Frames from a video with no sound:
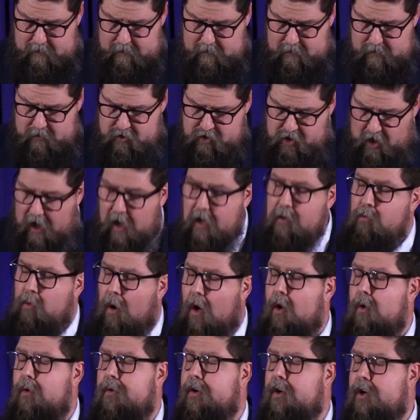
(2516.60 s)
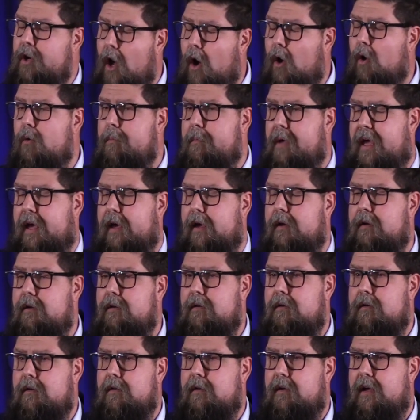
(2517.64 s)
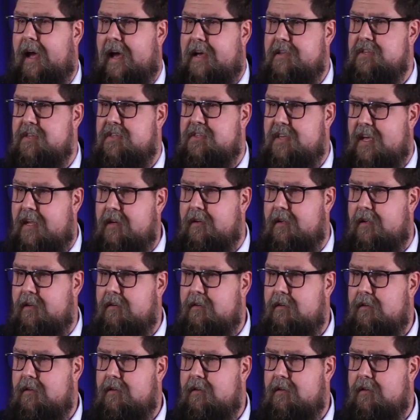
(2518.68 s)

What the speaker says: John wrote, "No man has ascended